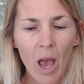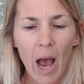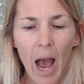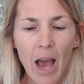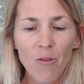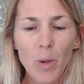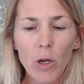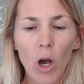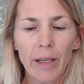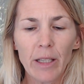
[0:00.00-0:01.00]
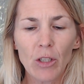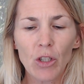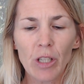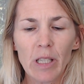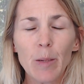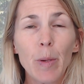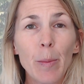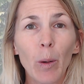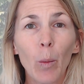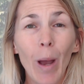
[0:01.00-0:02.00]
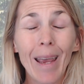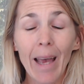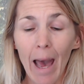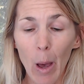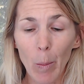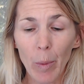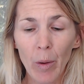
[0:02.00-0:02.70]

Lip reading: I have been honored to see people wake up